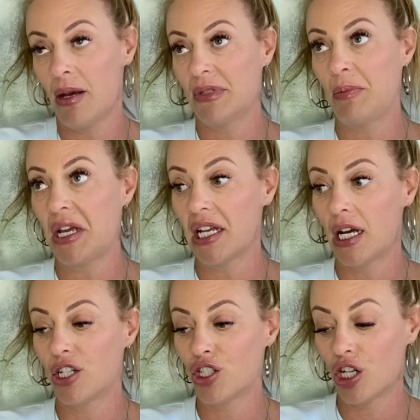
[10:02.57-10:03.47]
I'm speaking
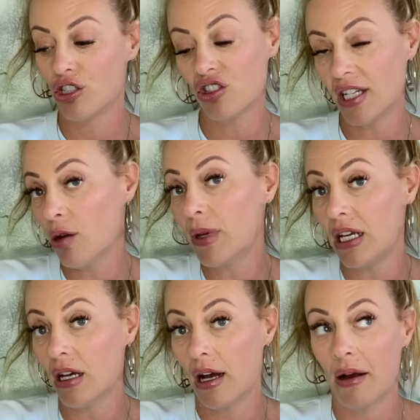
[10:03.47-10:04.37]
out of turn, so tell
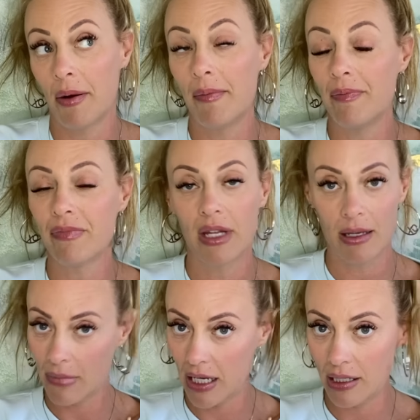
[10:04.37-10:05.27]
me, um,
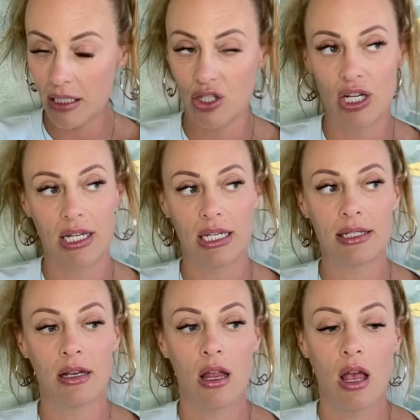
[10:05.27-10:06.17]
my Indian
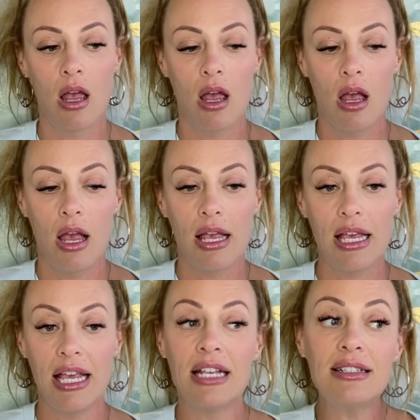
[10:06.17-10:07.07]
chickadees,
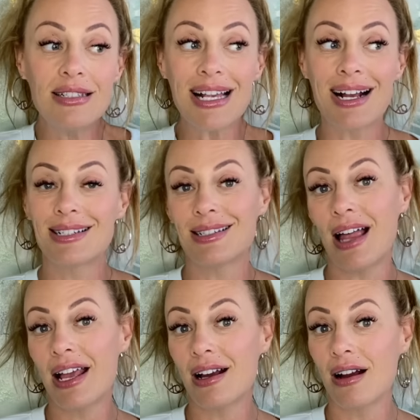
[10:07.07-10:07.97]
is sex
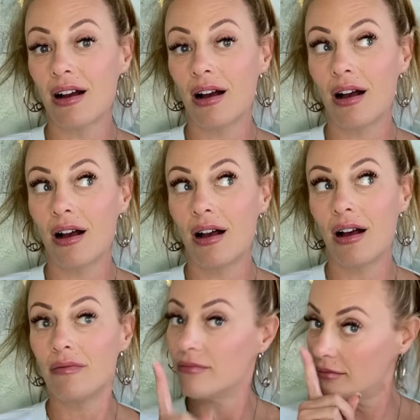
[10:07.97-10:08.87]
like
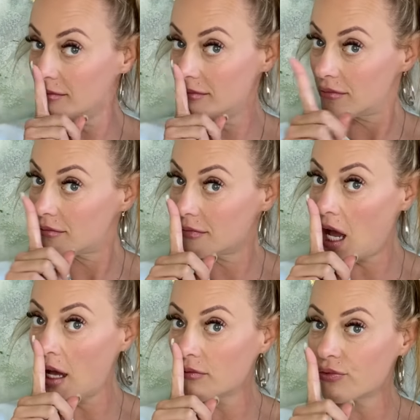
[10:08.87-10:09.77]

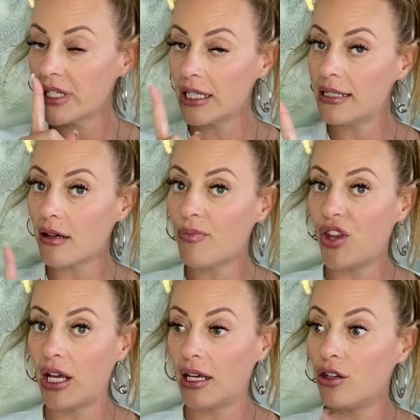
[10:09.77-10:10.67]
not really
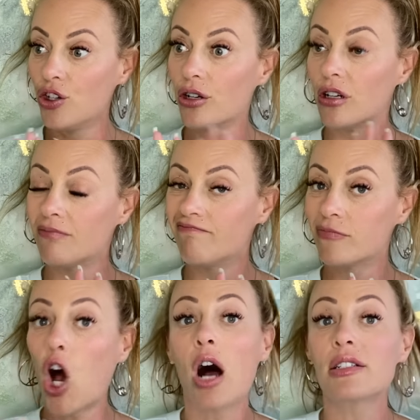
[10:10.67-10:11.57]
something you're
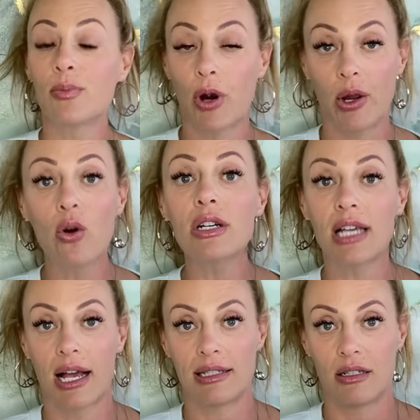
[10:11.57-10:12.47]
taught to
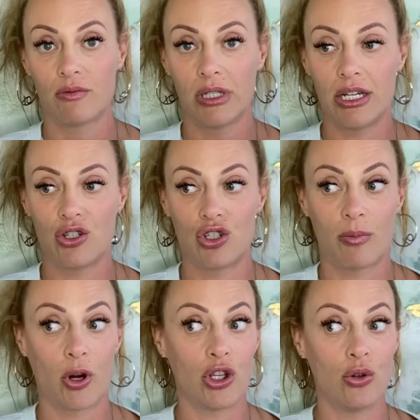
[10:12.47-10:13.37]
prioritize in a
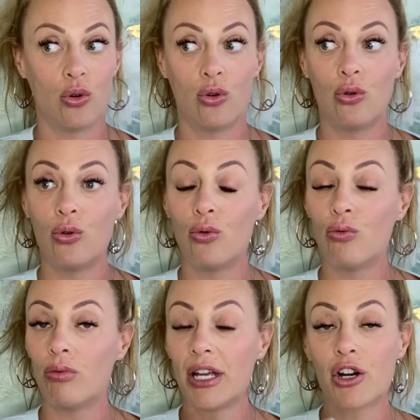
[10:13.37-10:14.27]
relationship? Are
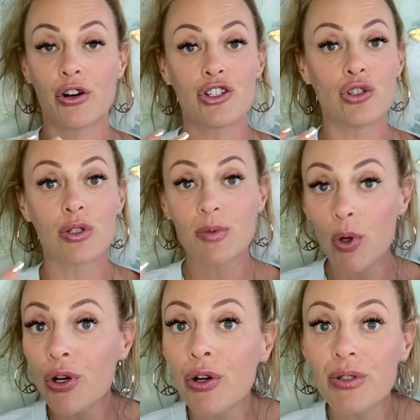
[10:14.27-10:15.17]
you encouraged to
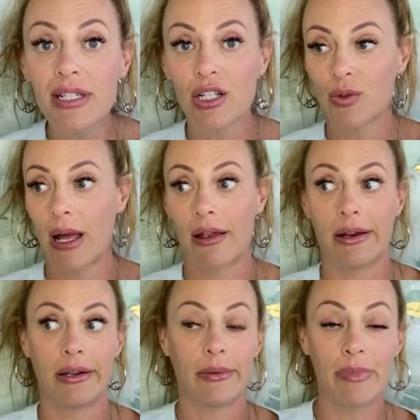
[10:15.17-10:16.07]
explore your own
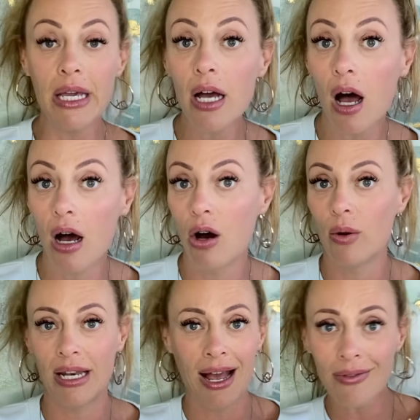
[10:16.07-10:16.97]
sexuality and to be a hoe
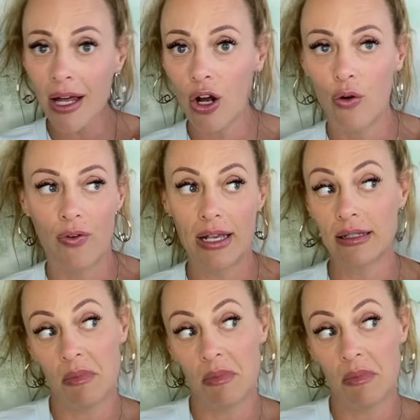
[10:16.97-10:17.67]
and have that hoe phase?